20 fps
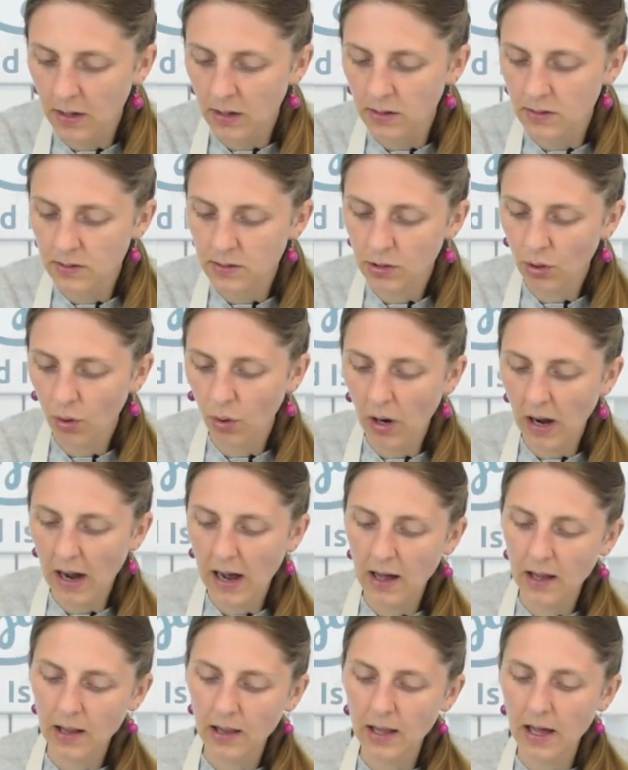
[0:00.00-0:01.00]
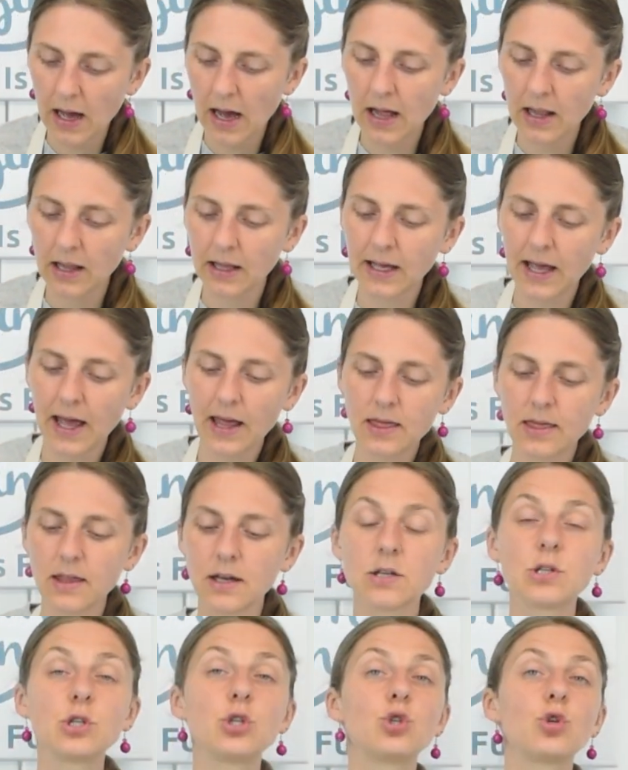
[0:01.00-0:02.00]
So I'll get
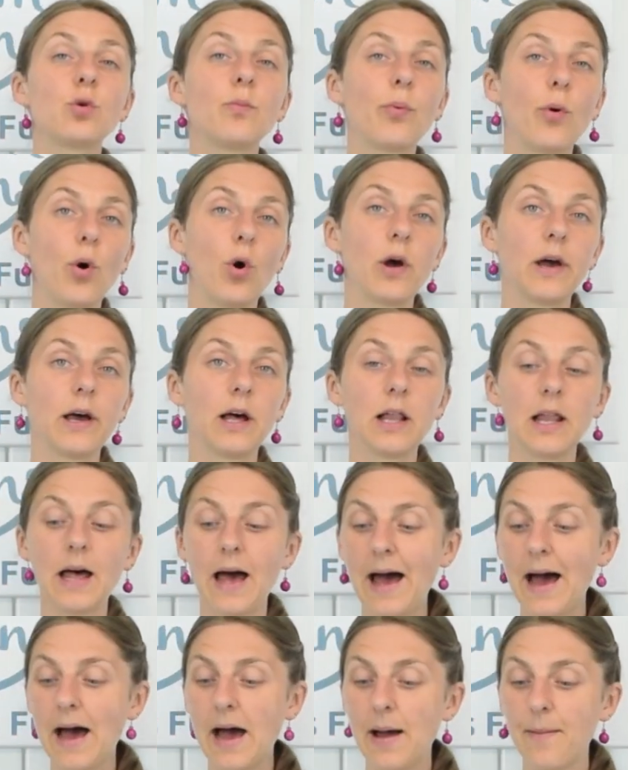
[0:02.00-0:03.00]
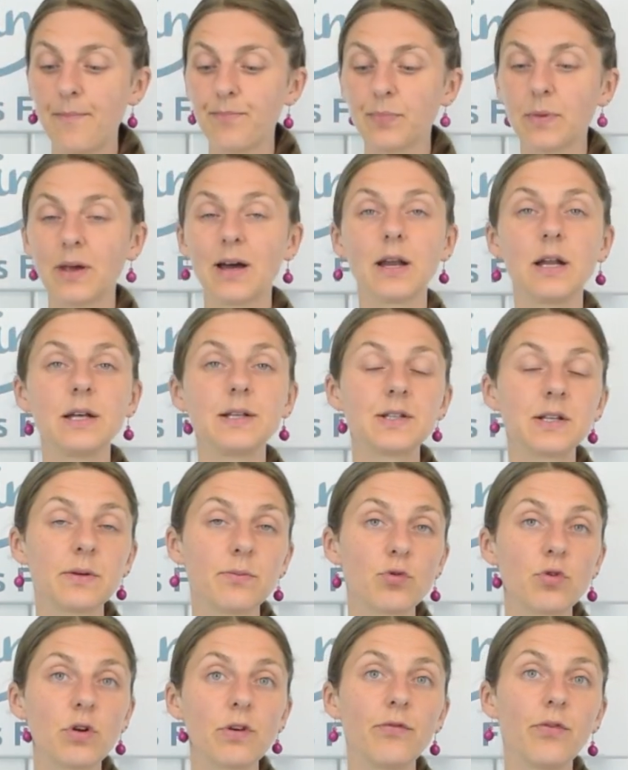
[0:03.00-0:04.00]
this to boil. I'm gonna
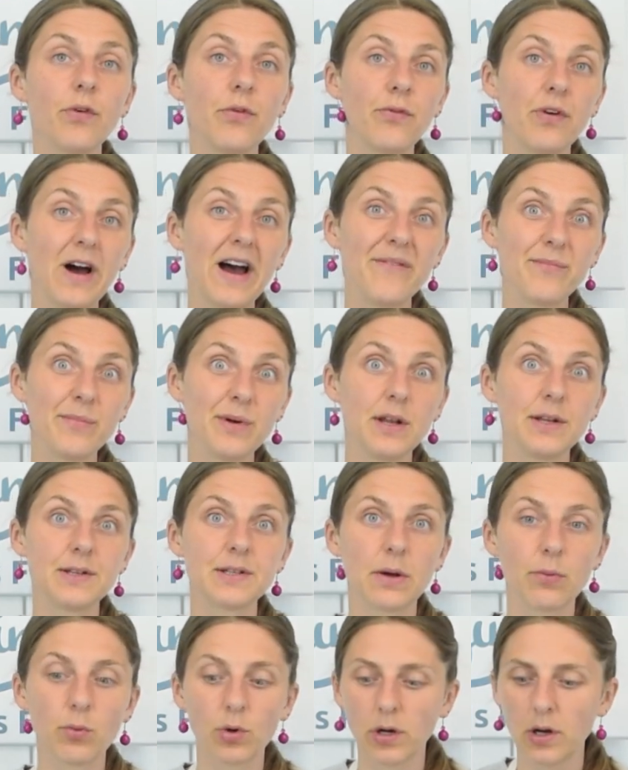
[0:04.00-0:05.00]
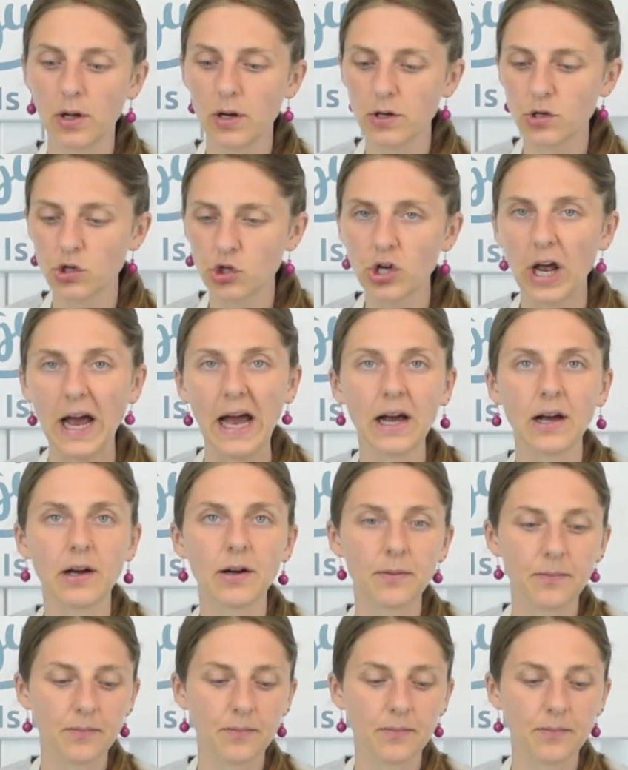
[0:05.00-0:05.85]
simmer it for 5 minutes and we're gonna check.